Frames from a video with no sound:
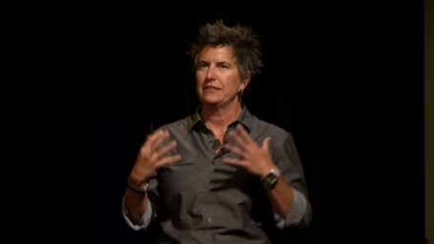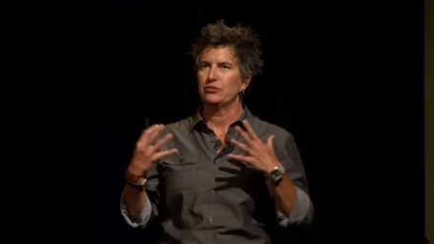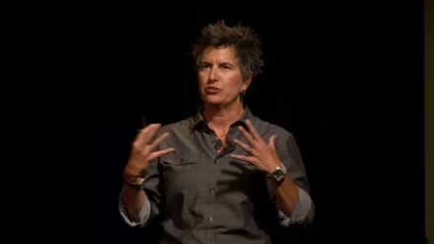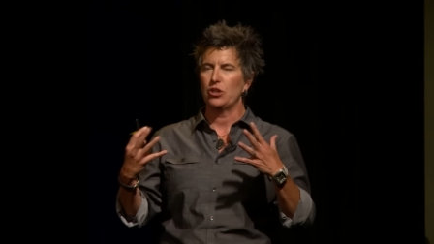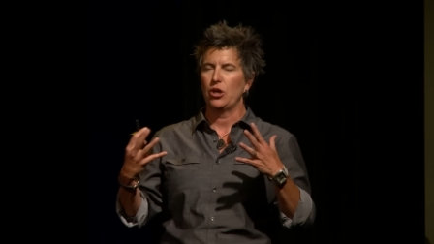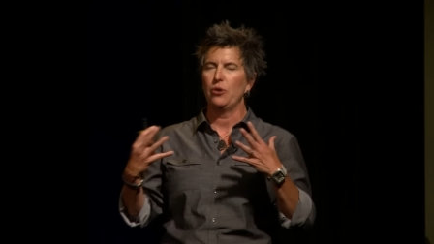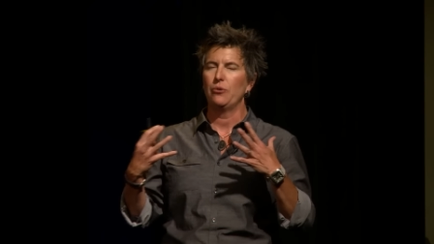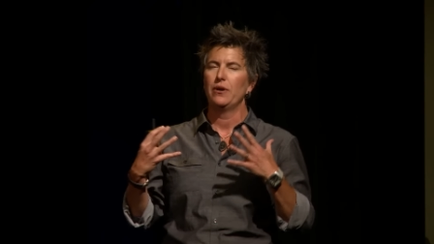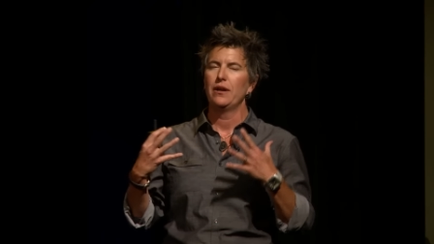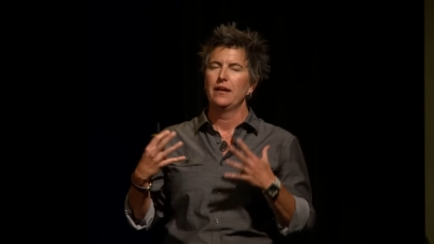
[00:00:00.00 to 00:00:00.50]

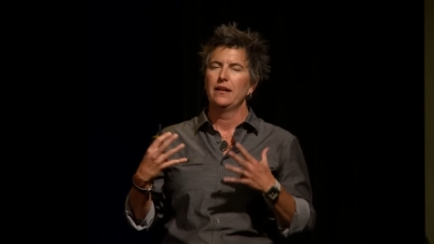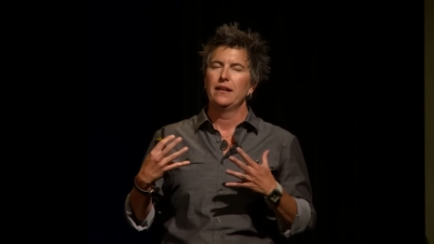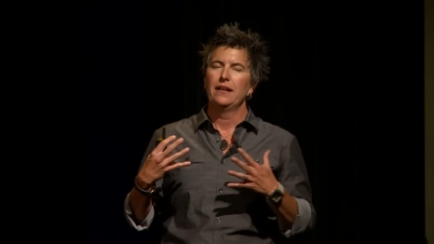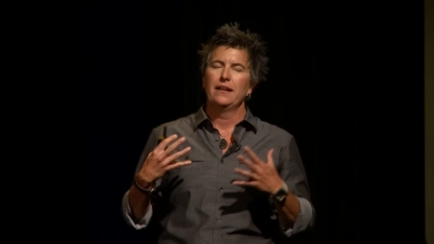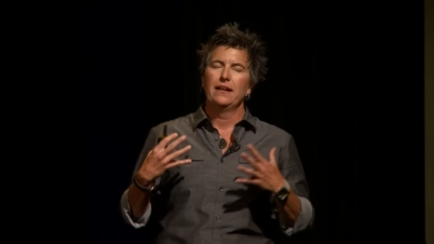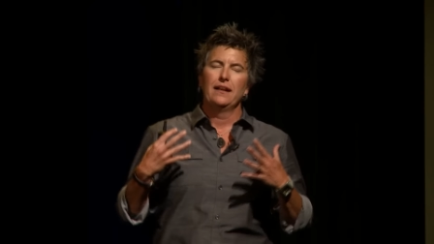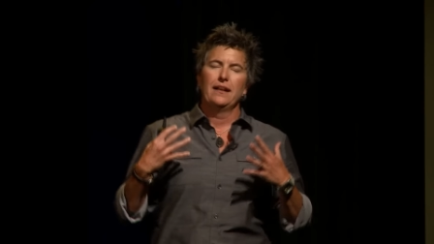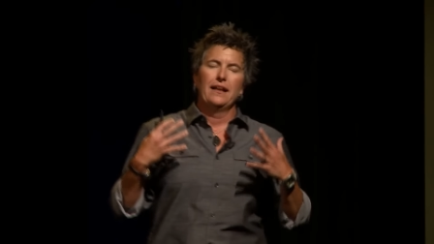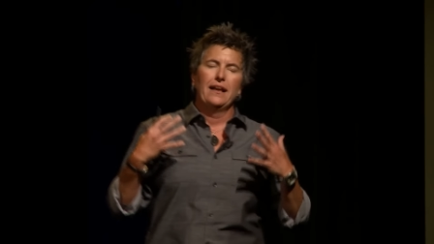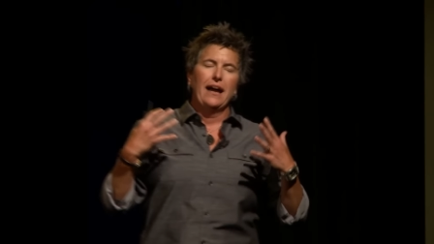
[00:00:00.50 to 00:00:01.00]
So,
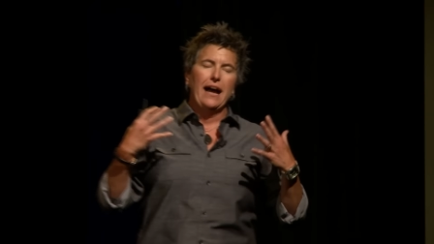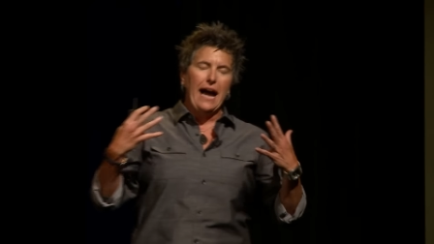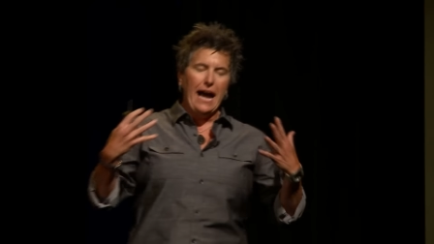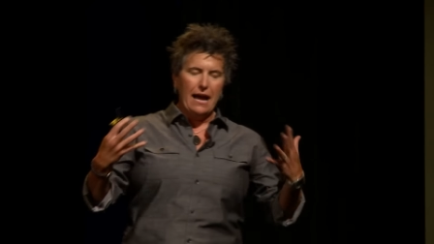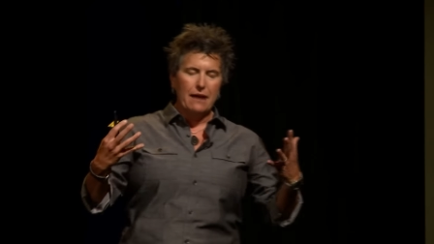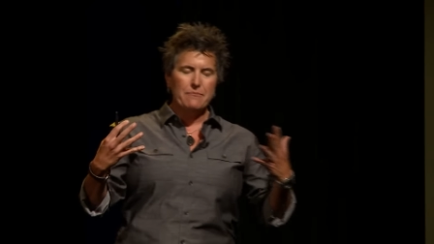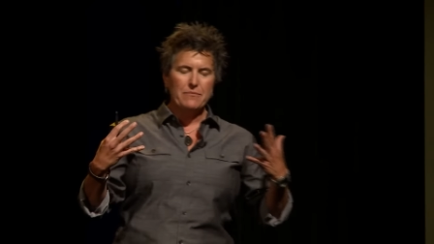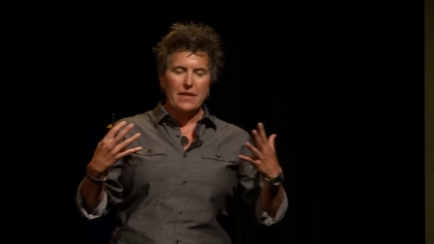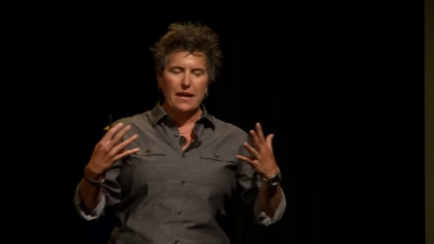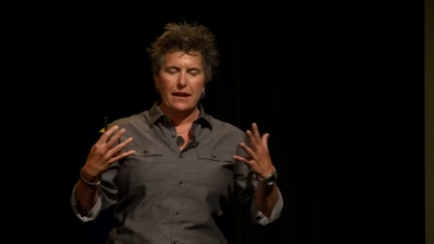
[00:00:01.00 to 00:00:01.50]

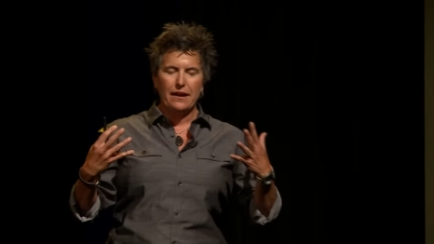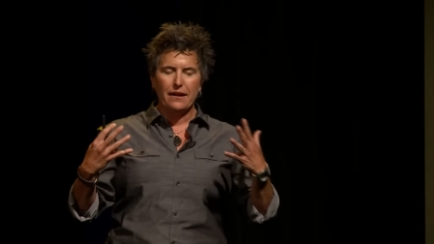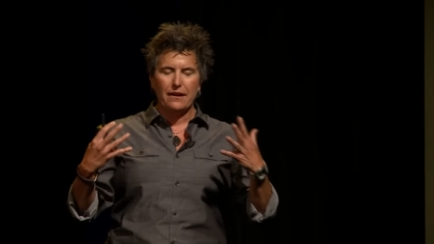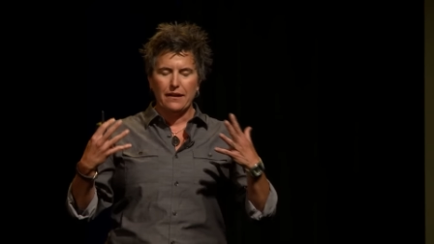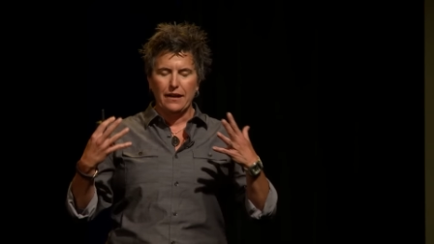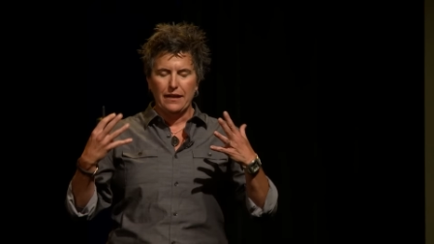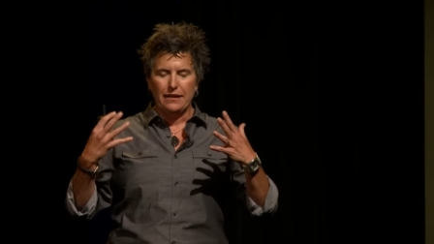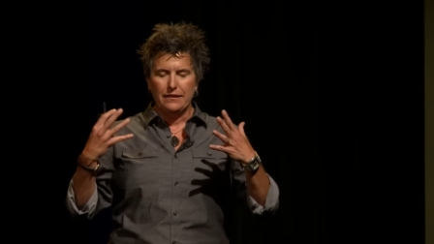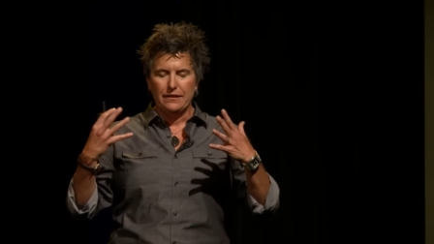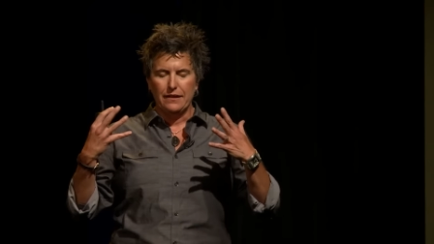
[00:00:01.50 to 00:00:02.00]
I'm there
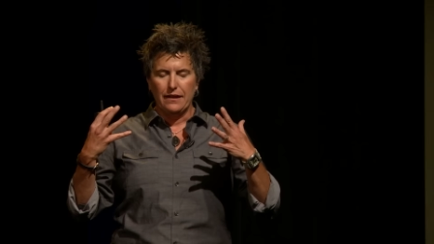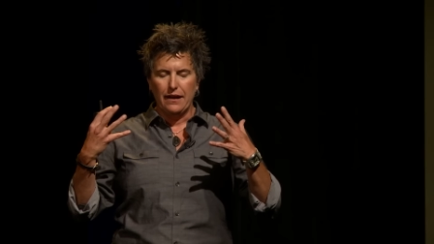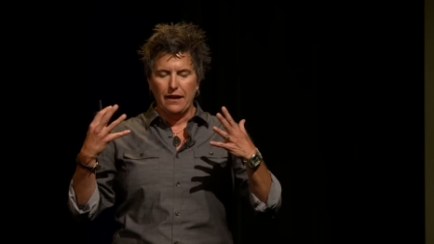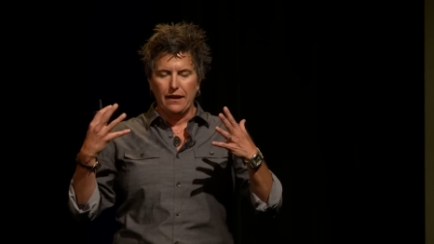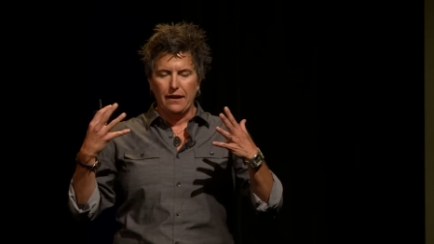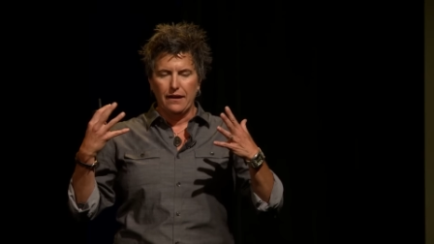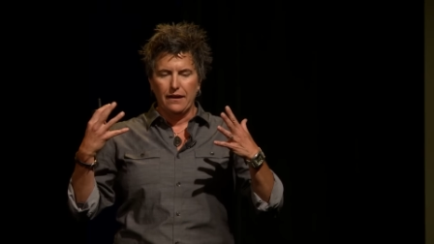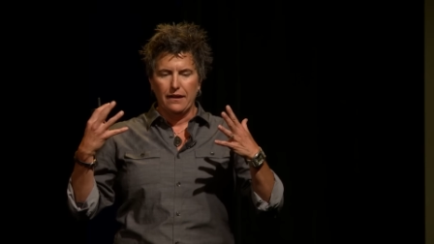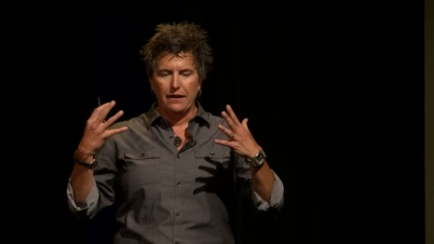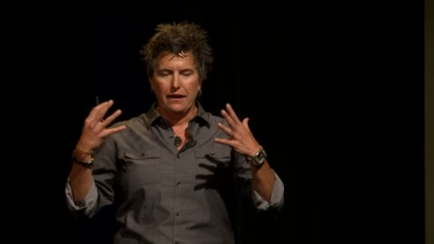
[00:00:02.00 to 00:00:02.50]
and
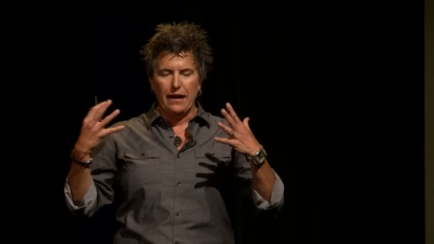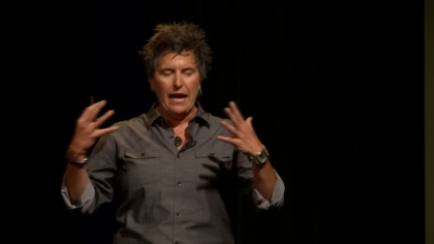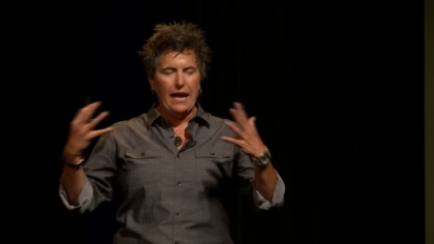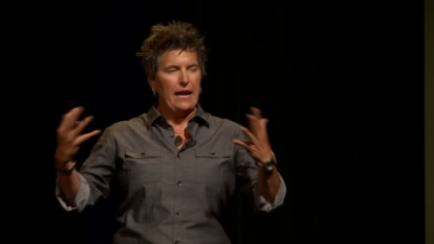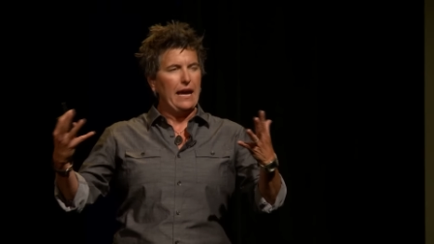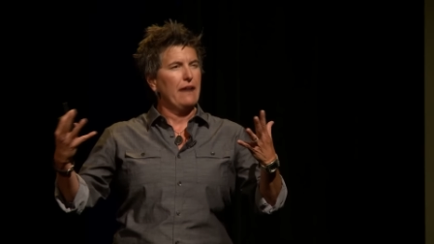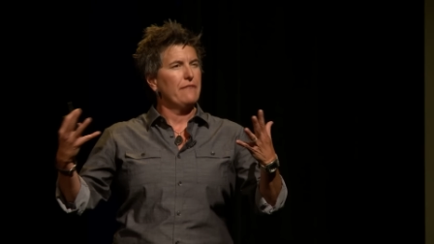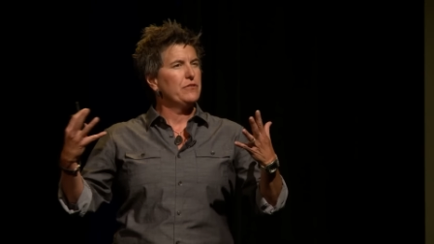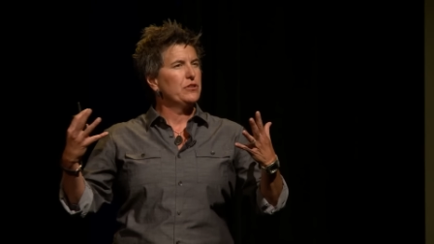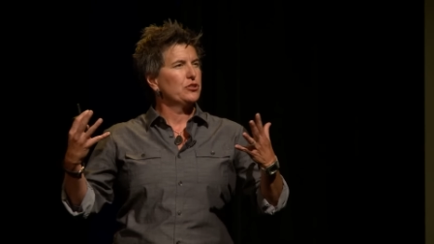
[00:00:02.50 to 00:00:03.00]
uh, I
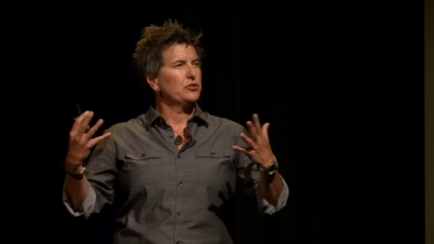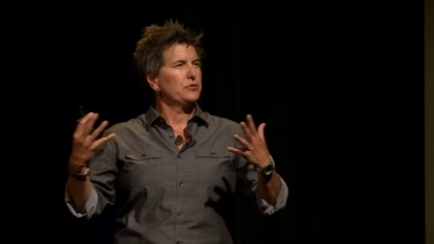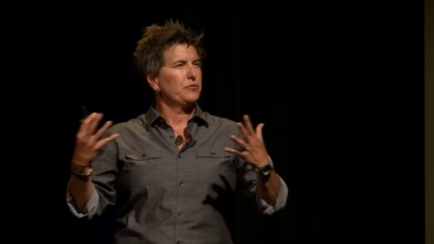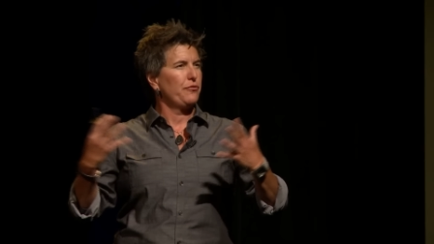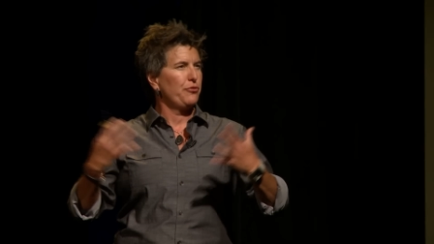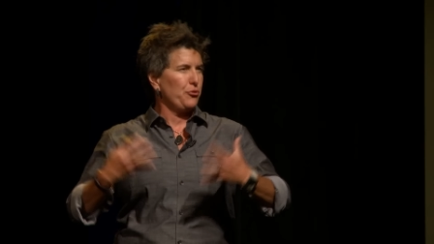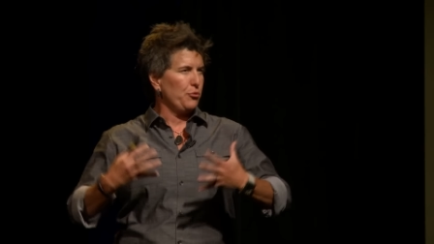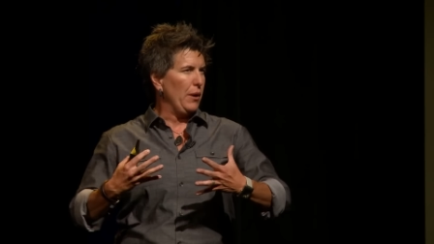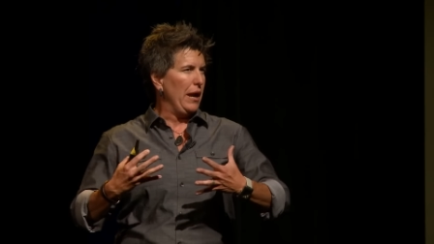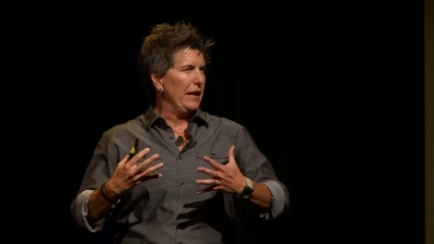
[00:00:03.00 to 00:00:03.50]
have this
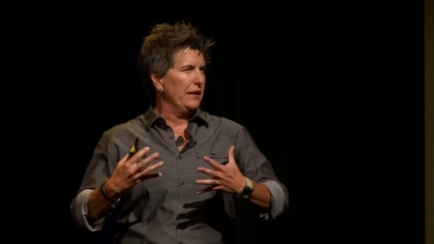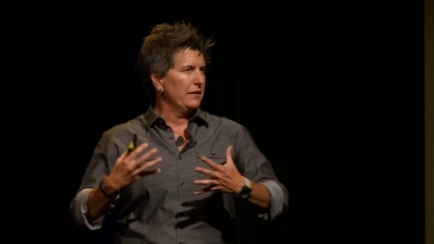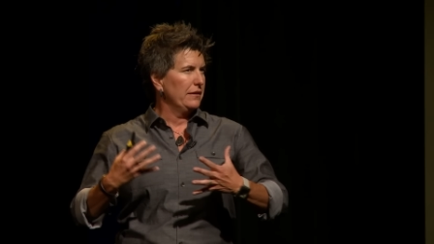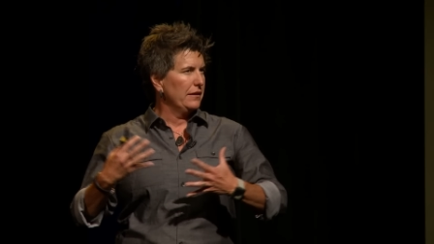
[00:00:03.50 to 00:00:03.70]
threat.